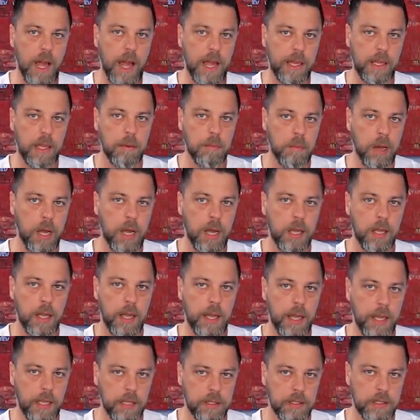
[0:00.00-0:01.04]
I can buy
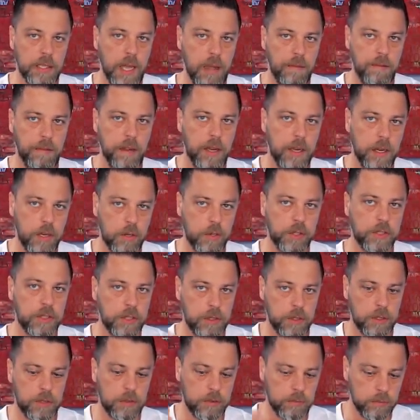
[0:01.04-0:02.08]
a sapphire
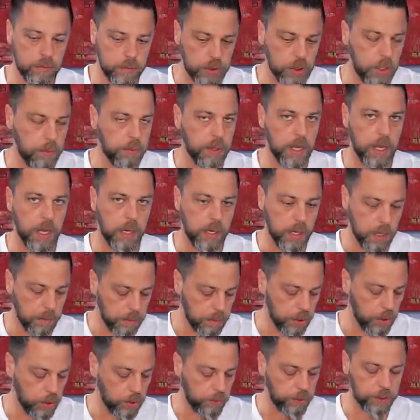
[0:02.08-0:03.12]
crystal tourbillon
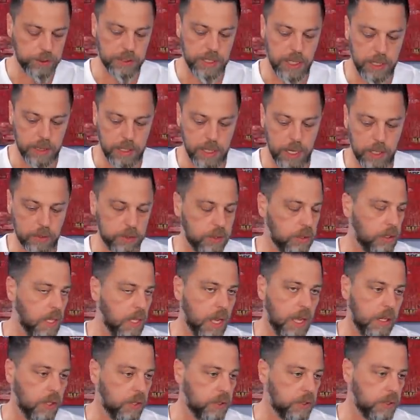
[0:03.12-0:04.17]
in blue for ten thousand
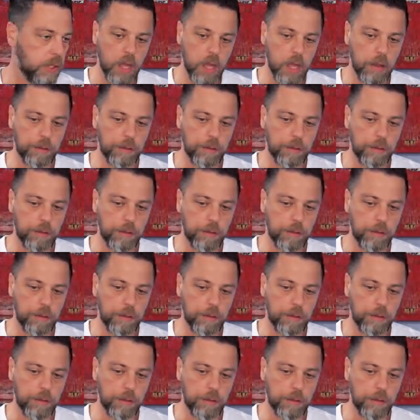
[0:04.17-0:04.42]
dollars.